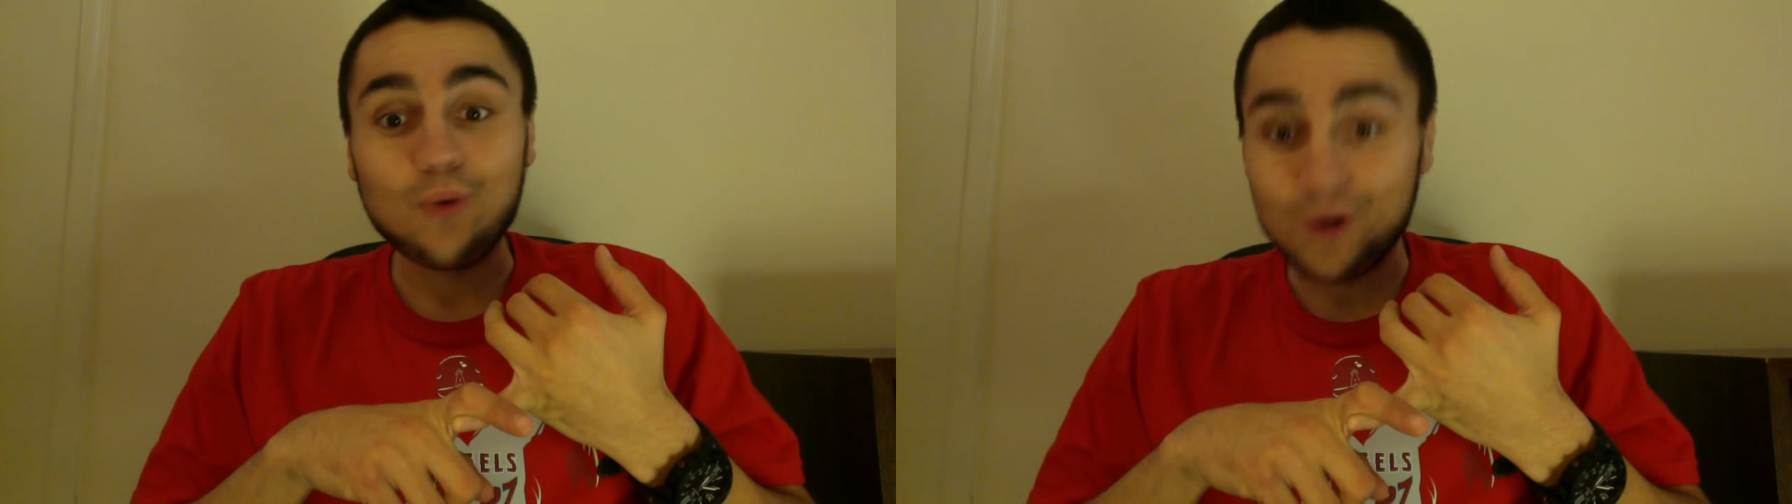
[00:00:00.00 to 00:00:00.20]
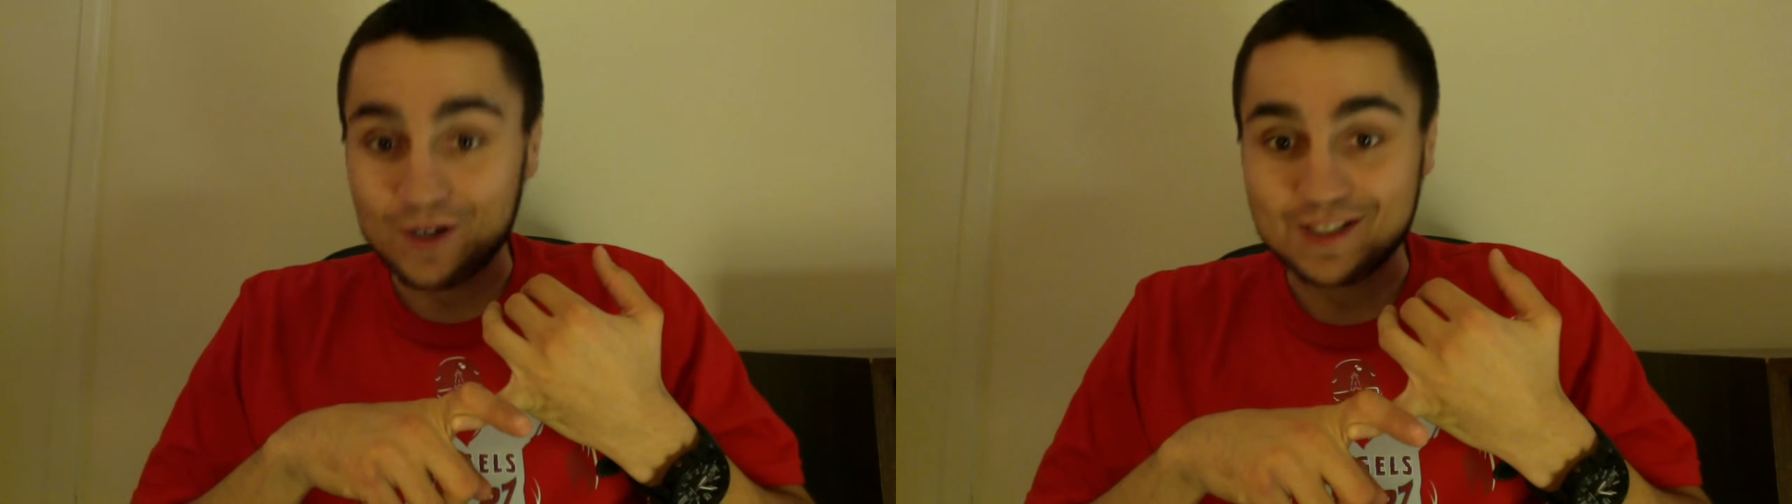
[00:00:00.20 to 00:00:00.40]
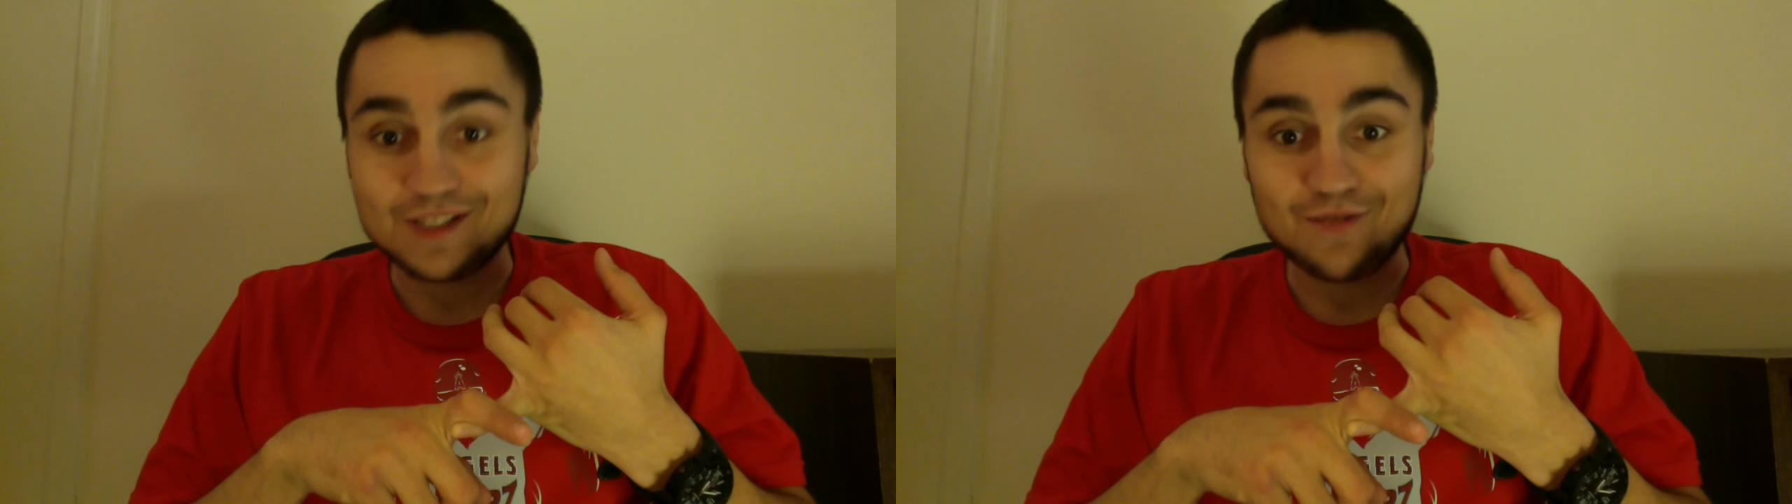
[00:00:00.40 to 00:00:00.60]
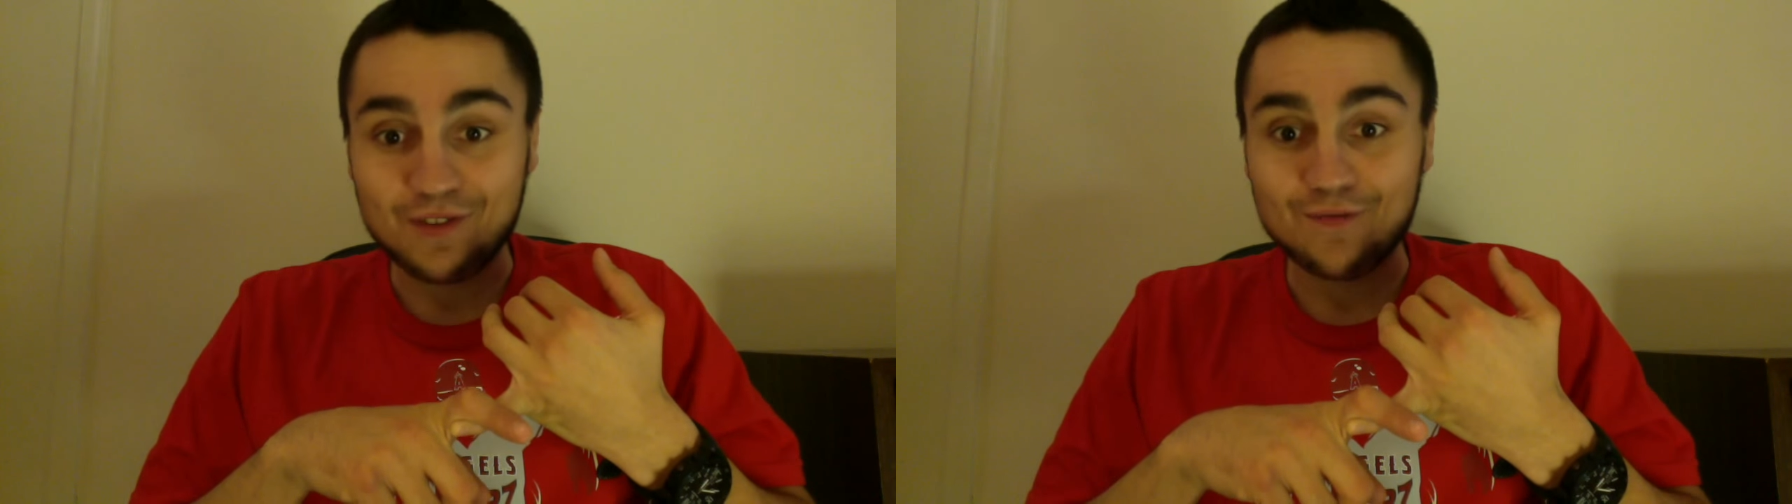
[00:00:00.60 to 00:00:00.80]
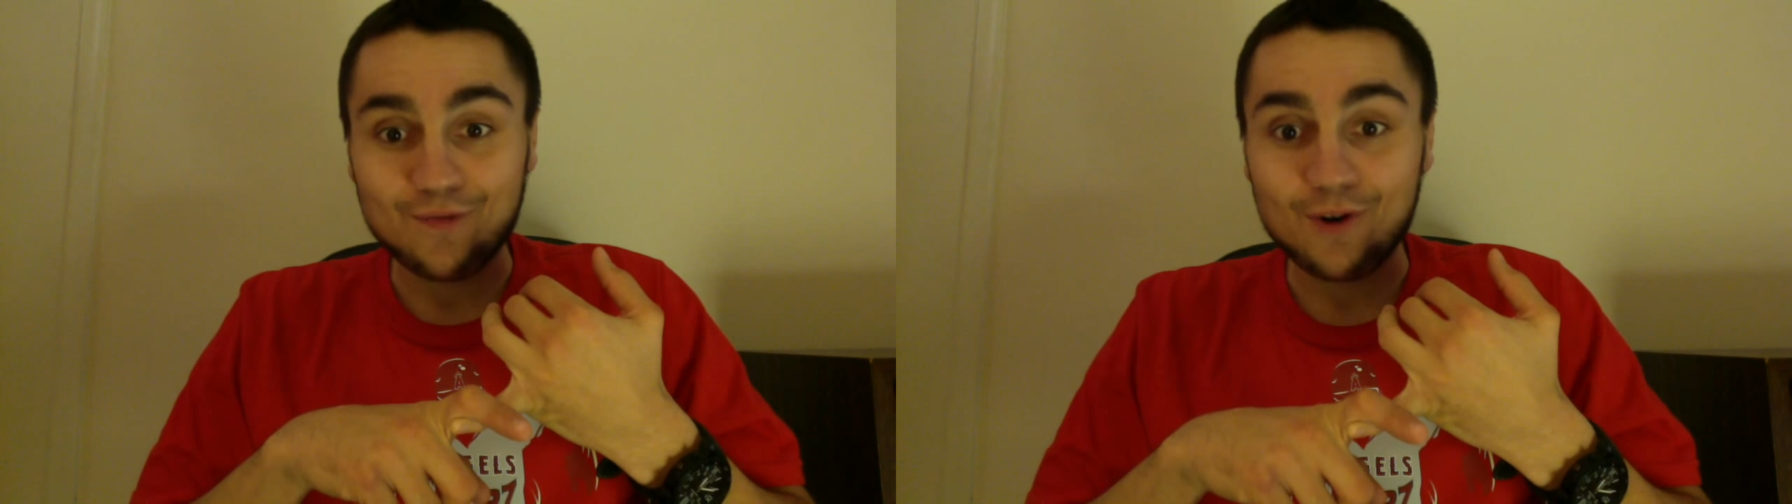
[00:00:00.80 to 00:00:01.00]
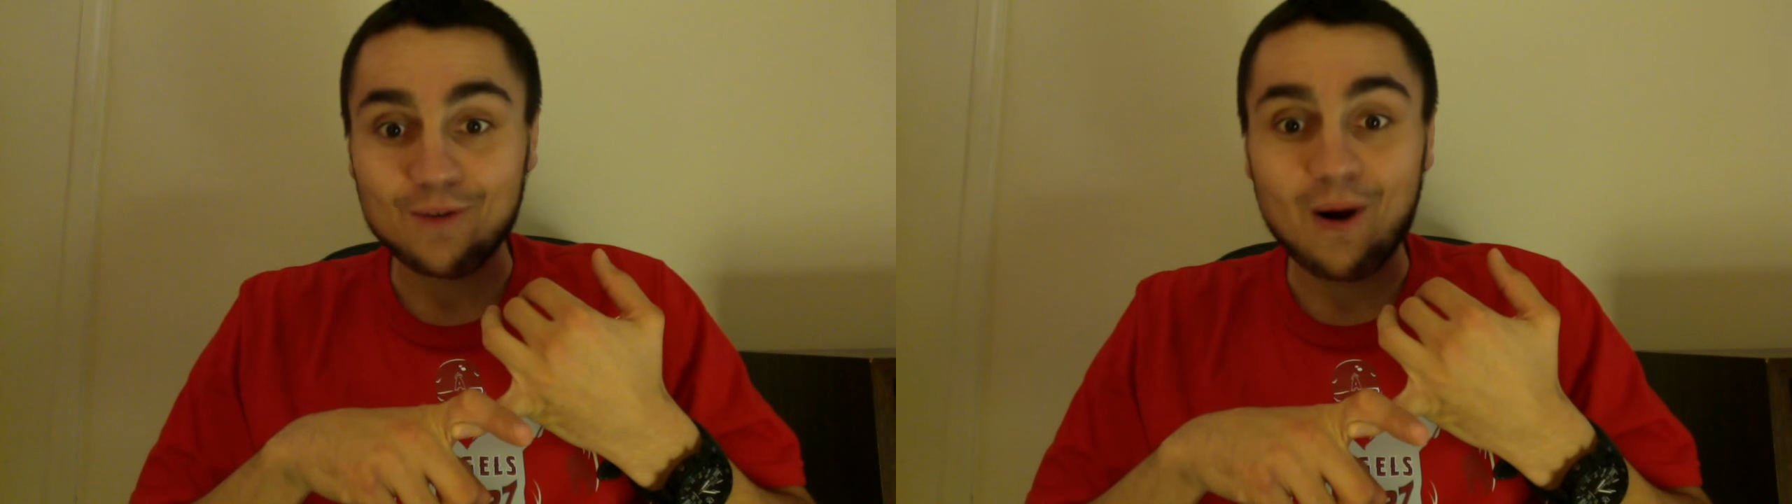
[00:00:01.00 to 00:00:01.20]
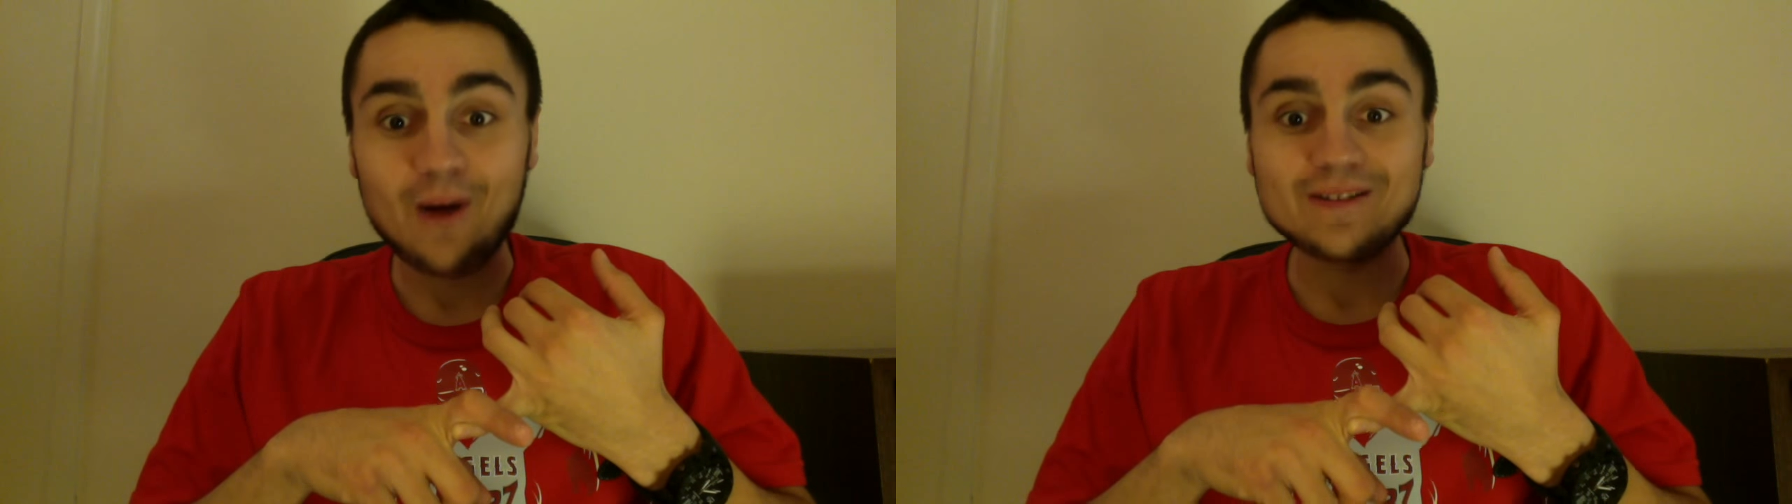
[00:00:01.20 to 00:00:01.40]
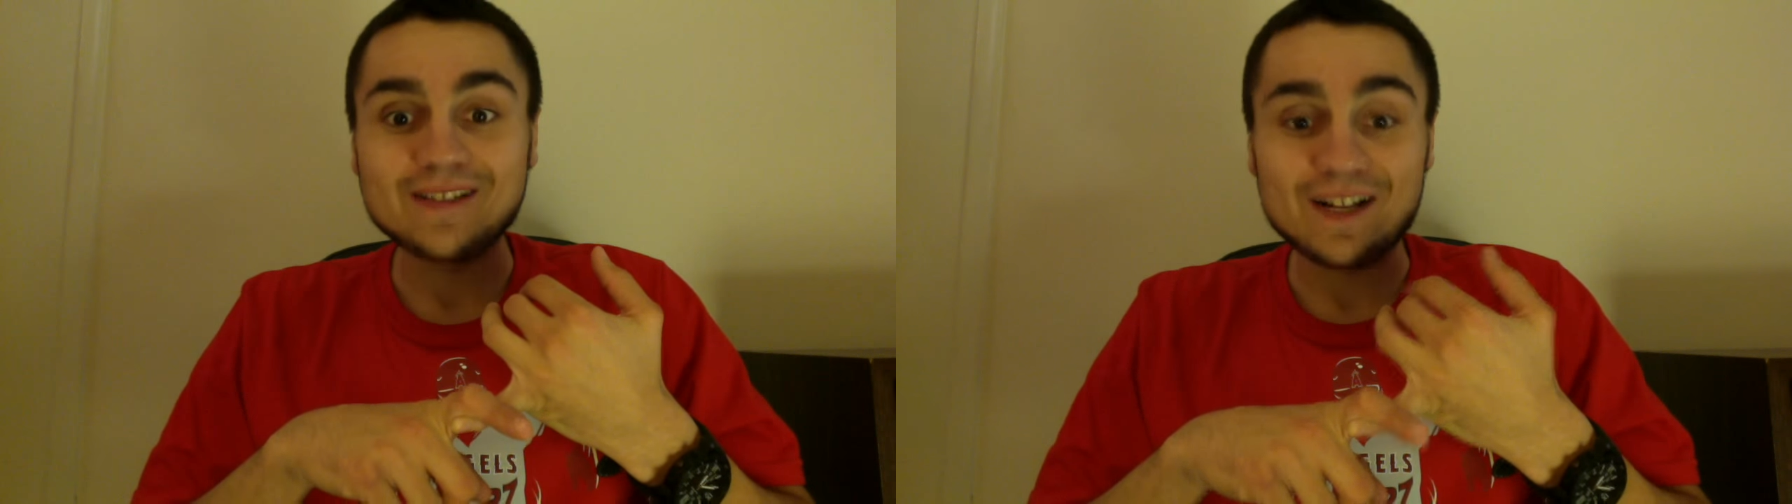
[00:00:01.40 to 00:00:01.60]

worse for the Florida Marlins.